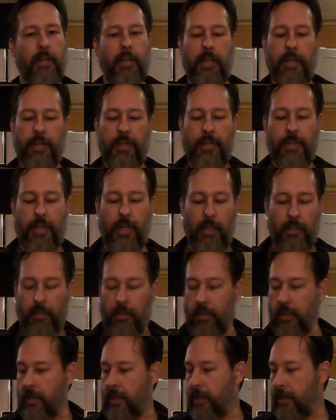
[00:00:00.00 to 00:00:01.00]
Still
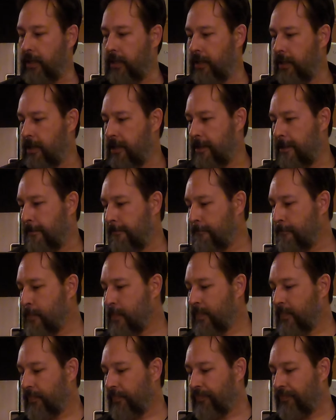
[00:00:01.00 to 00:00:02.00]
looking good.
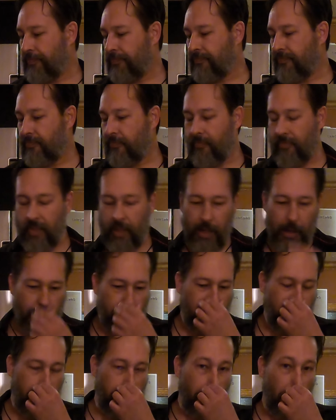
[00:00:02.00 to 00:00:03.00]

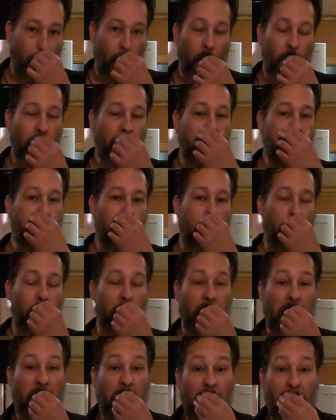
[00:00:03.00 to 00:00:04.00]
But holy moly.